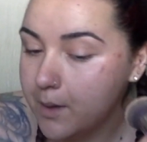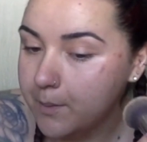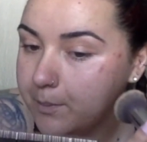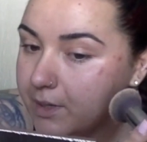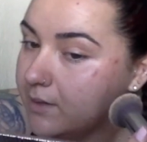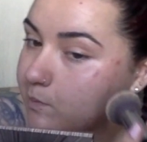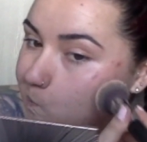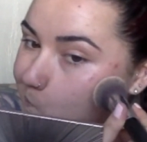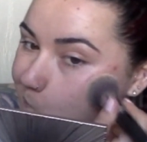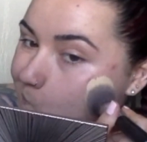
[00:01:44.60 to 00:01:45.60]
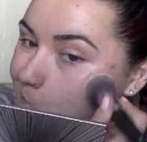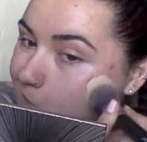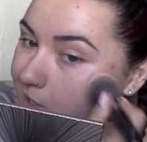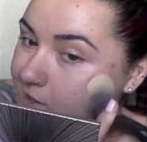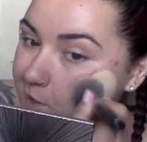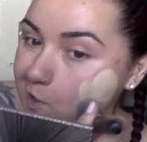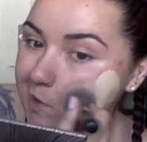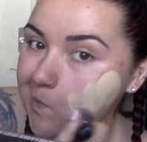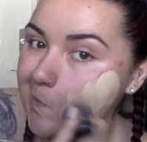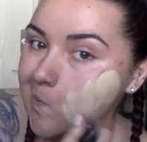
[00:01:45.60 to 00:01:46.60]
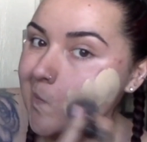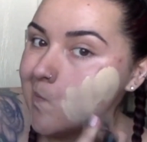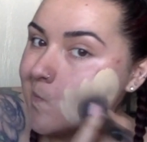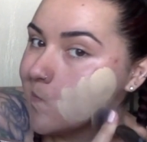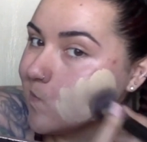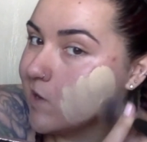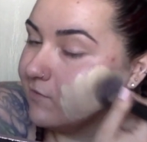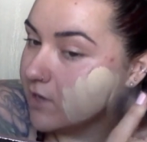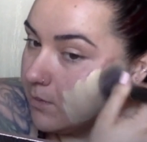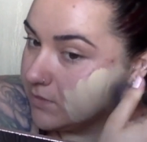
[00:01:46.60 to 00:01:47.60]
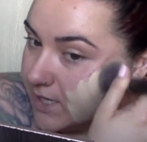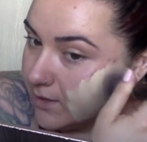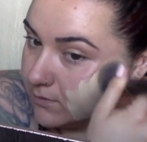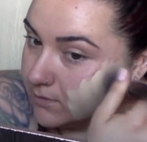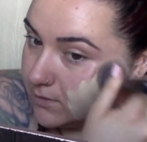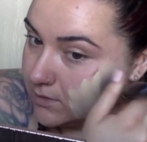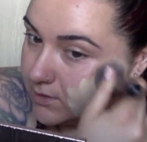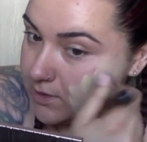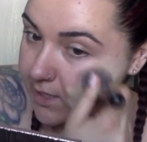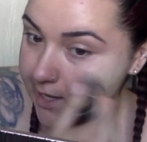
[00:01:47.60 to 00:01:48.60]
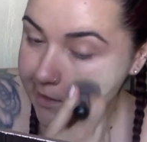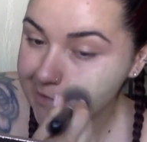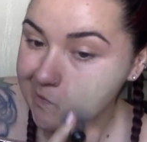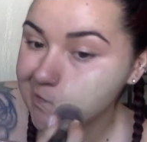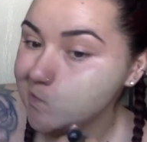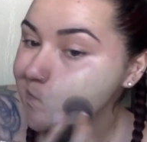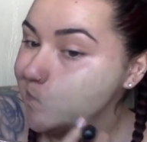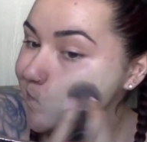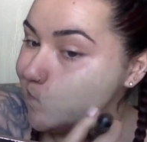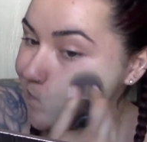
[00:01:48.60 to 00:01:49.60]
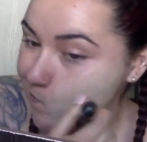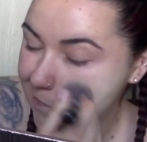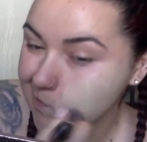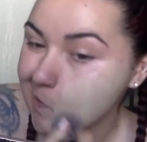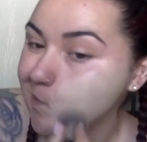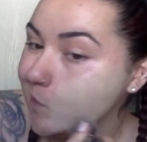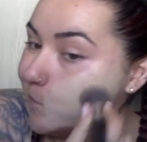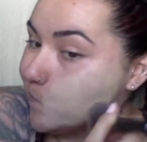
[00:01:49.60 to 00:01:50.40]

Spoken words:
But I think I've come down to that as what's going on.